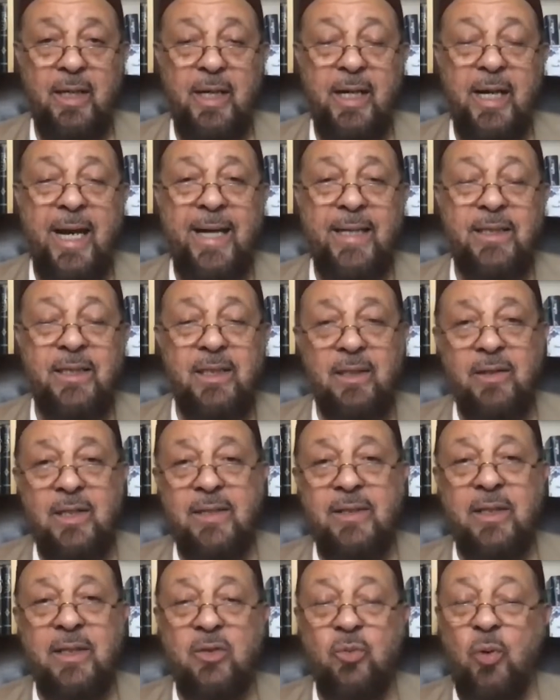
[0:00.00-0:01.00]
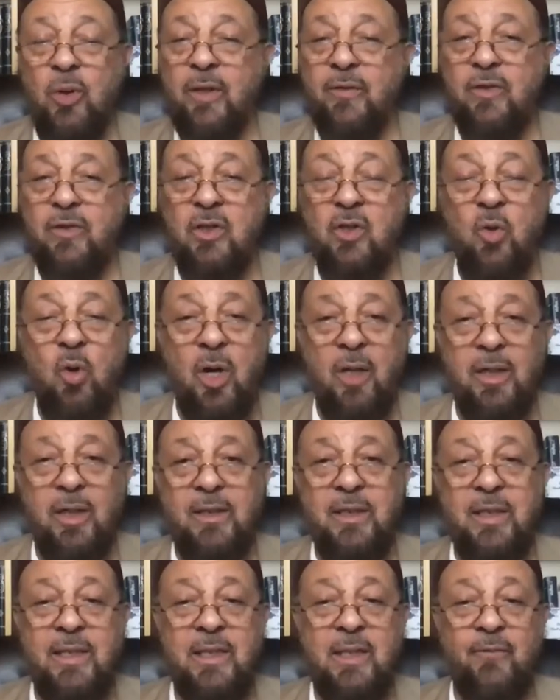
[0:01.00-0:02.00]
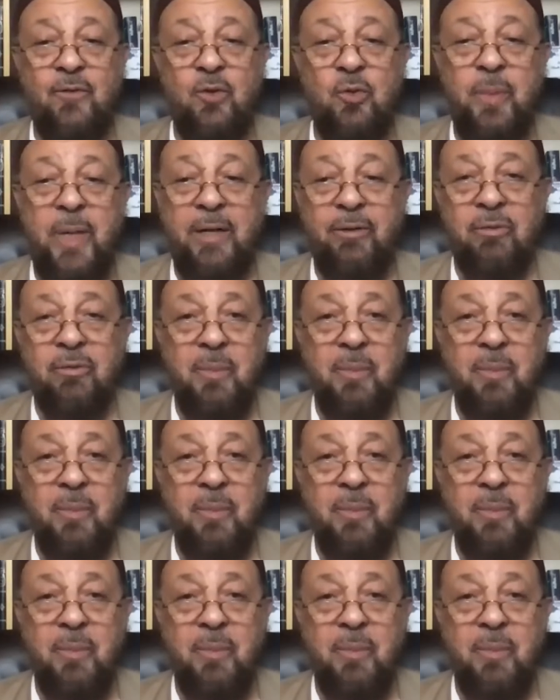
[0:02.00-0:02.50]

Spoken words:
And this is one of the qualities of Ubay.